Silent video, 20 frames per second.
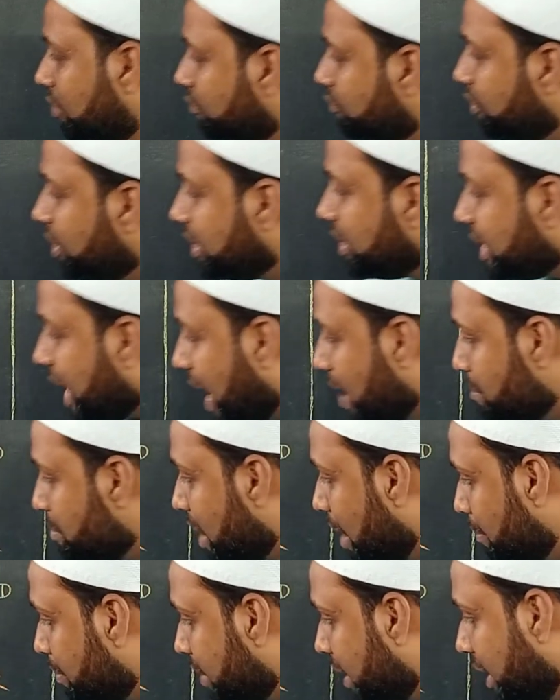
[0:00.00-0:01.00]
V can
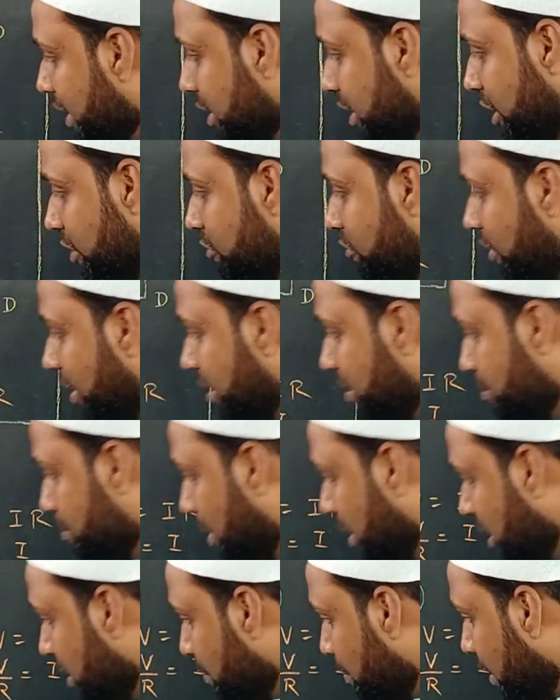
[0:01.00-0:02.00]
be obtained if I
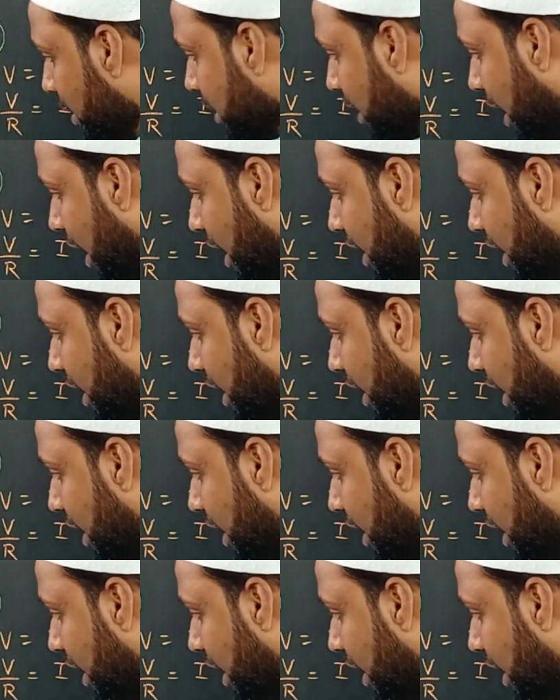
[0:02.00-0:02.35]
multiply